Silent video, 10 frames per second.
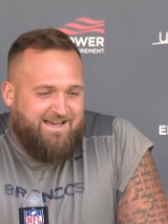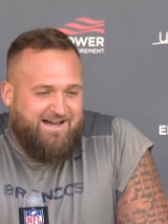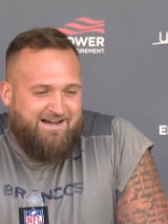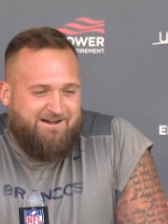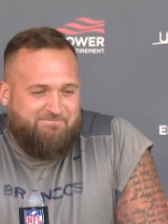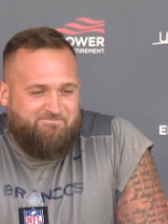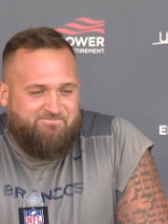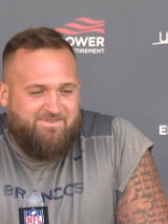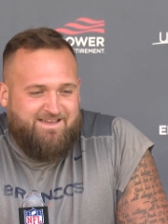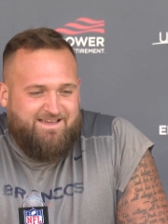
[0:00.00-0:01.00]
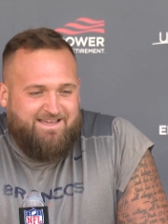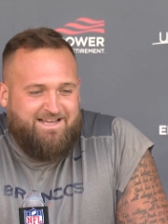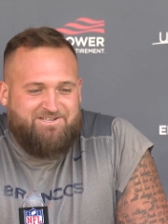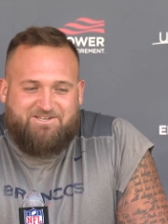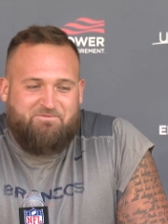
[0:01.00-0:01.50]
um,
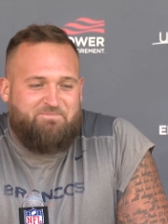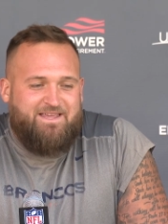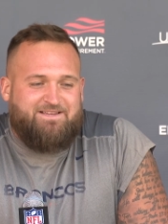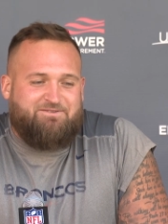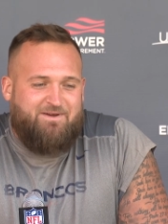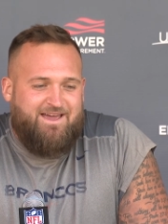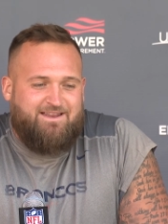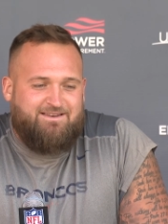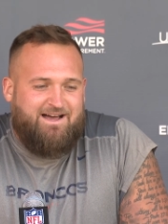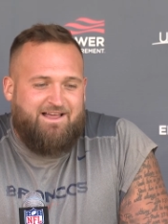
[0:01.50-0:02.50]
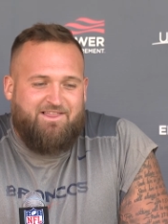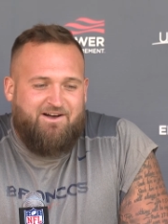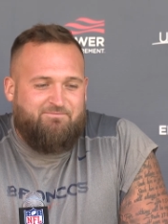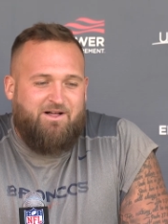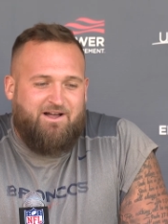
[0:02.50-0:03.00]
he's just a beast, man. I
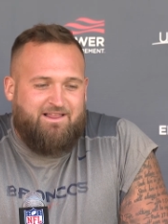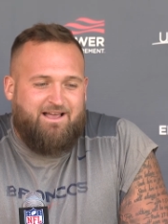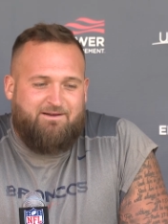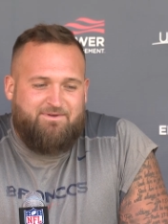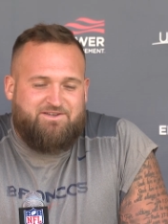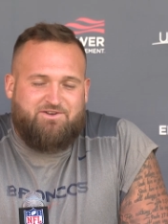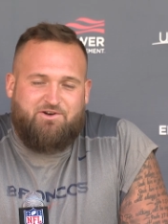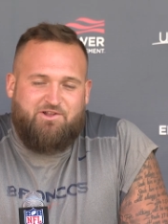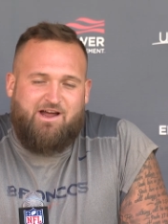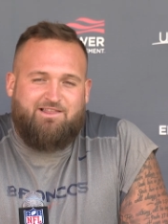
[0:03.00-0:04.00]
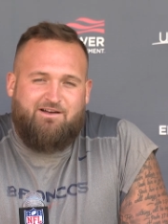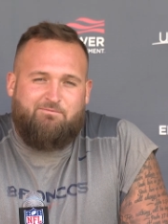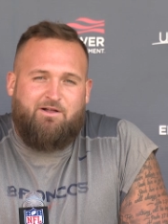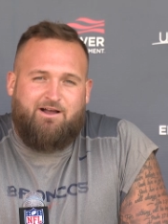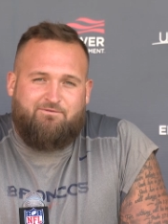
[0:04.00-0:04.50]
love blocking. Like I mentioned earlier, I
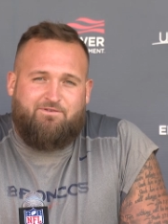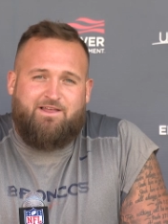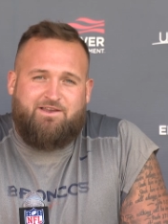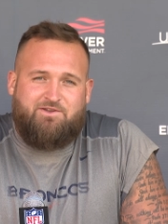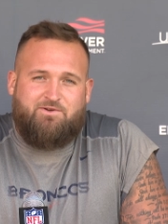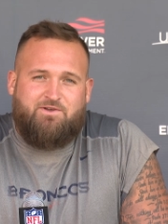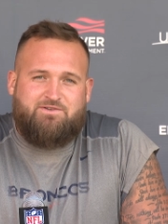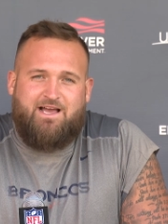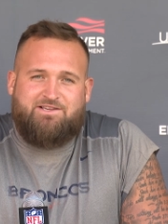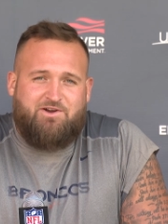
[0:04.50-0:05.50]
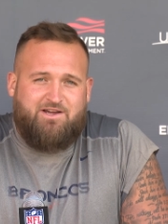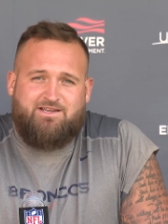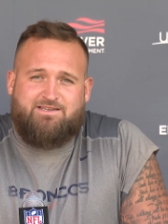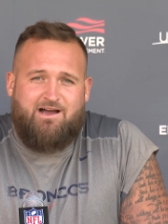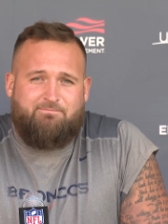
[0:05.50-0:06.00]
love blocking for that dude. Those guys aren't going
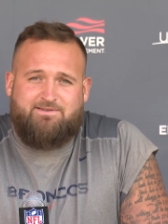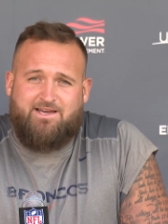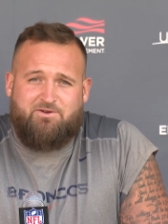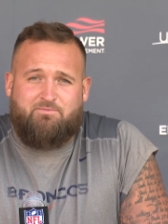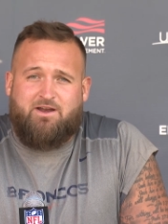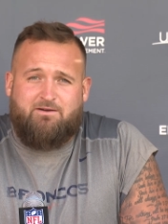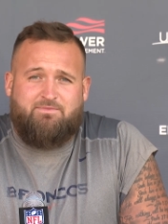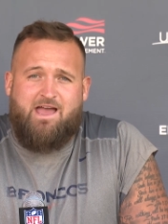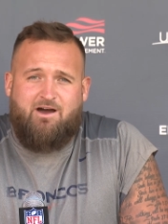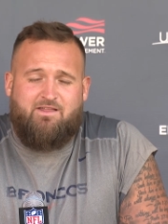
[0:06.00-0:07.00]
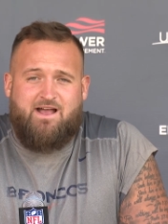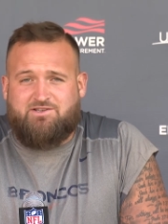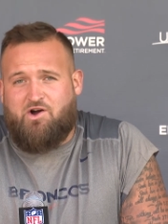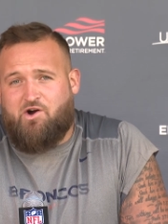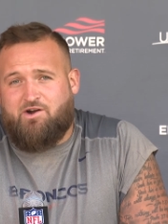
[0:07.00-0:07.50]
to stop until you bring them down. And that's
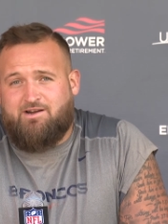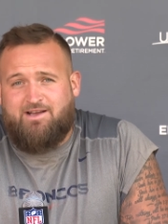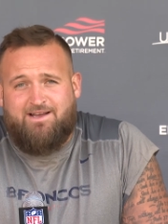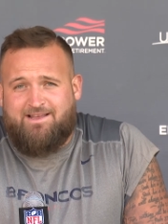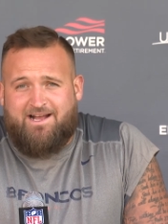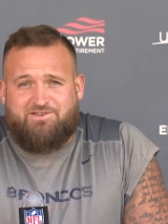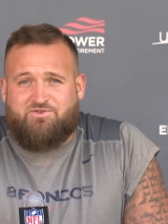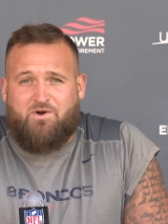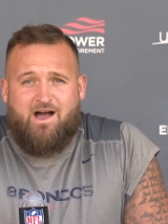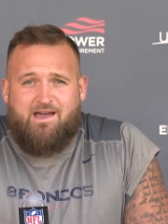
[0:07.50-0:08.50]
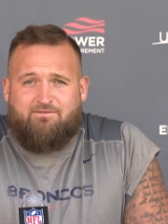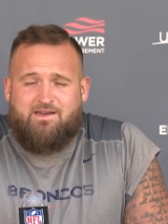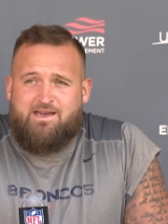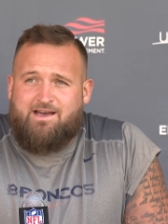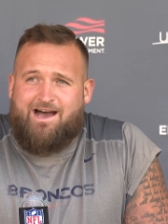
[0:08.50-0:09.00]
heart, that's drive.
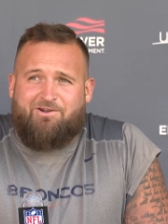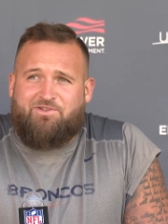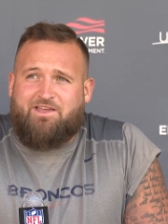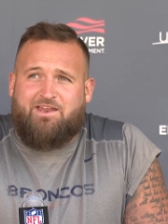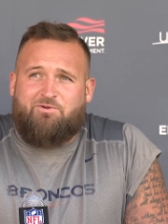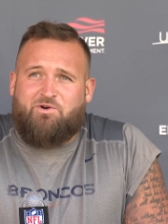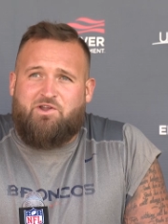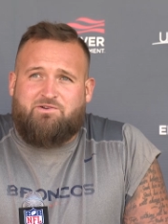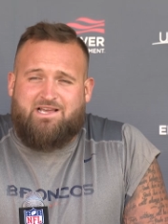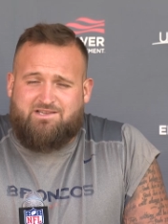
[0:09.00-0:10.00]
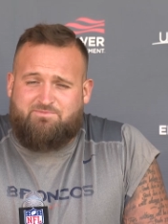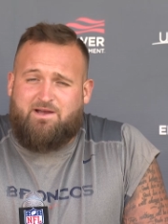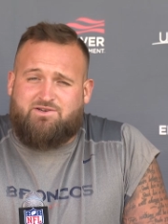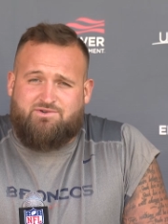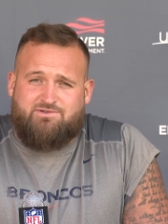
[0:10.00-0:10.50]
I don't think anyone knows how
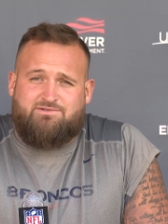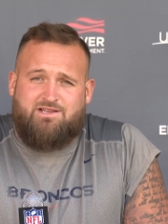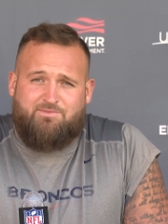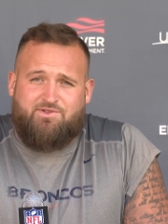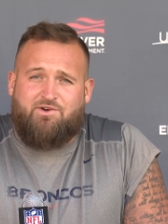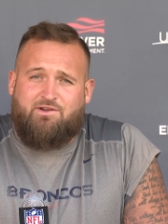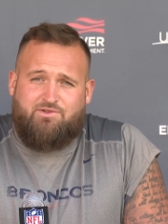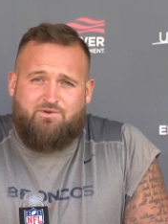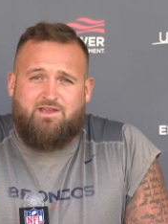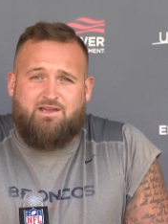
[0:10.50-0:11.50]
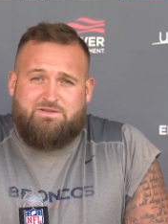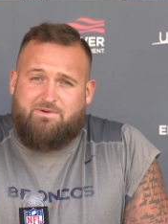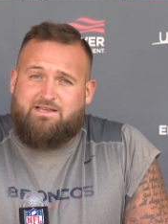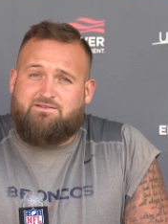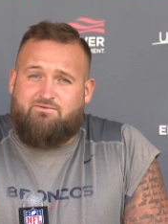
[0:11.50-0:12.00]
special number 33 is,
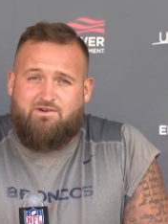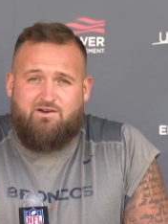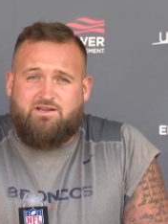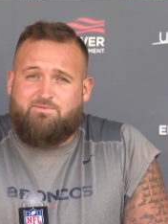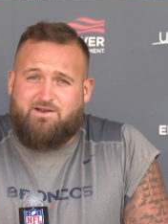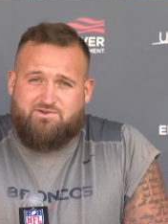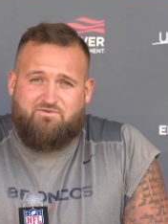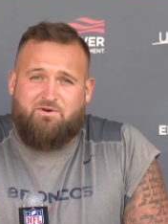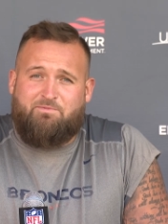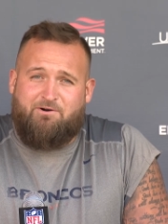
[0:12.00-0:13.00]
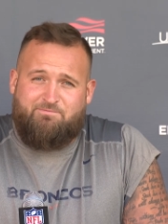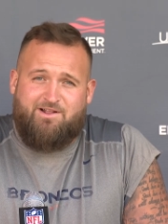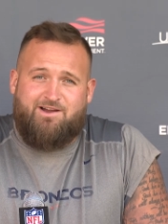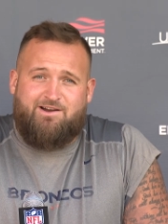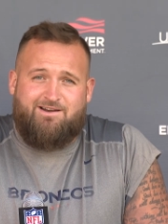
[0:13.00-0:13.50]
but he's a very special football
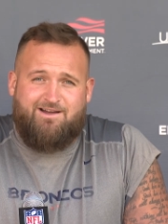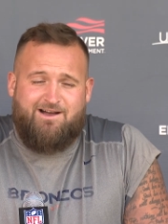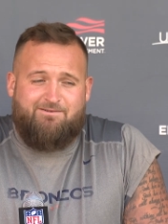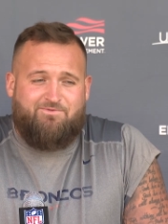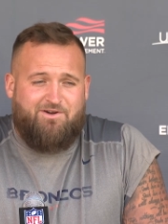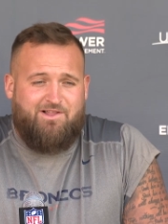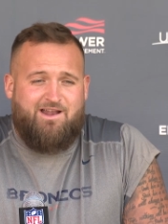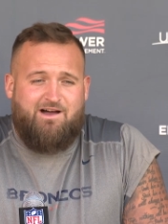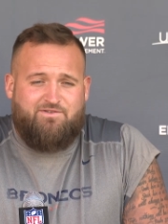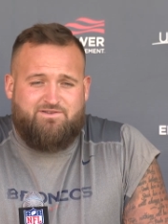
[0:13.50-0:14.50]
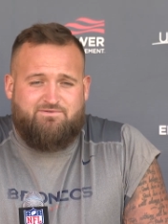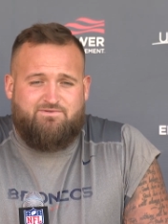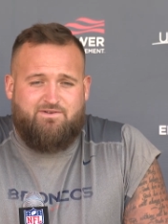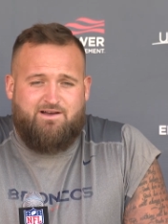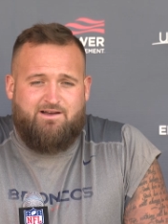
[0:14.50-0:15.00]
player um, for a lot of offensive,
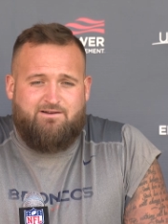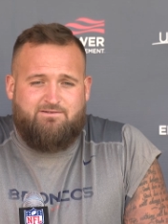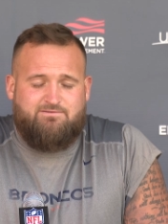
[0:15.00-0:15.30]
uh,